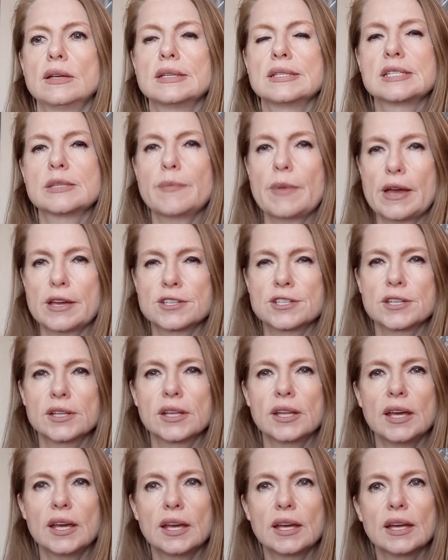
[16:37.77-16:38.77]

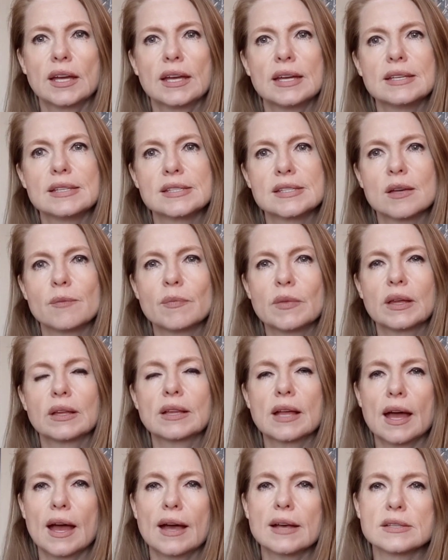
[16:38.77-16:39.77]
especially, is
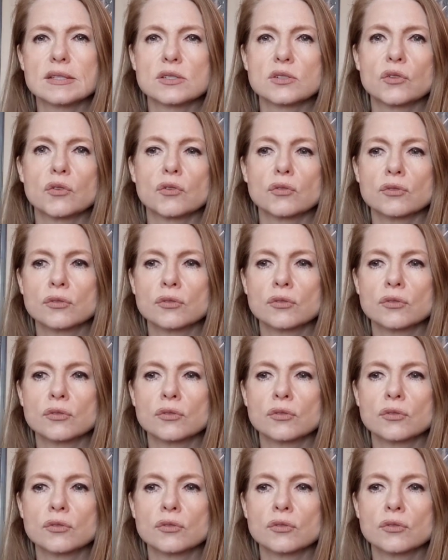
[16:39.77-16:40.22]
something that has